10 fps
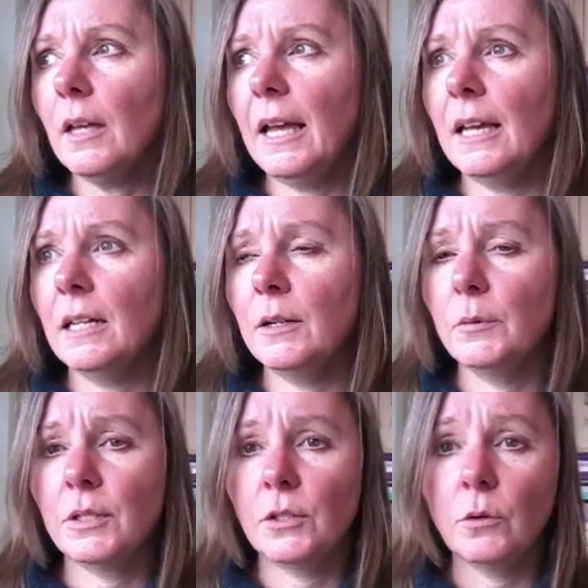And it
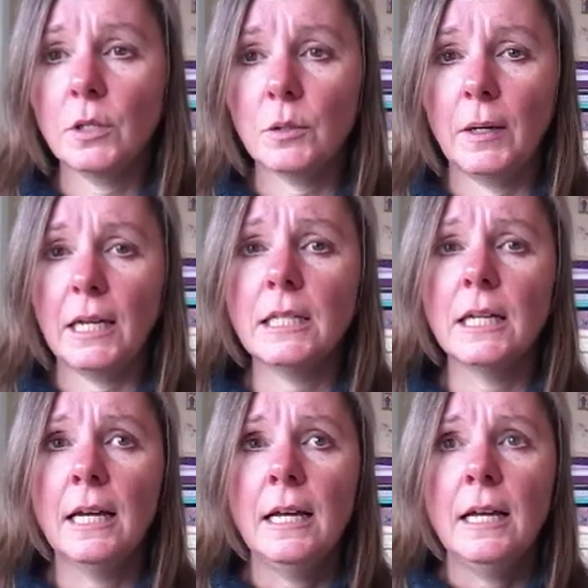was so sweet
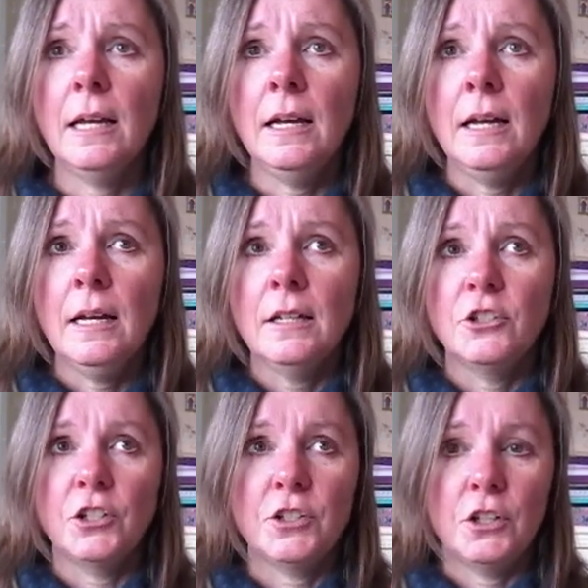just